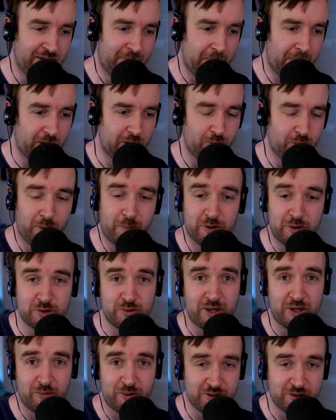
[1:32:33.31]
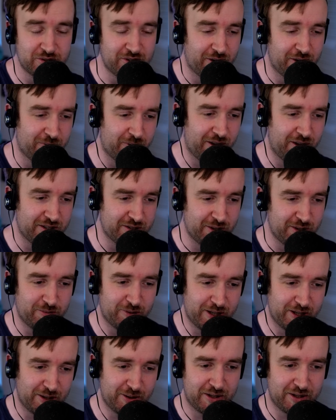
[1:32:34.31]
1.21 stuff rather, so
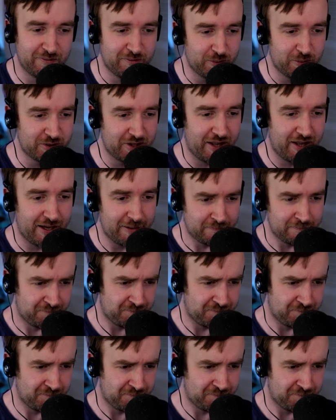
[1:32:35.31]
really looking forward to that.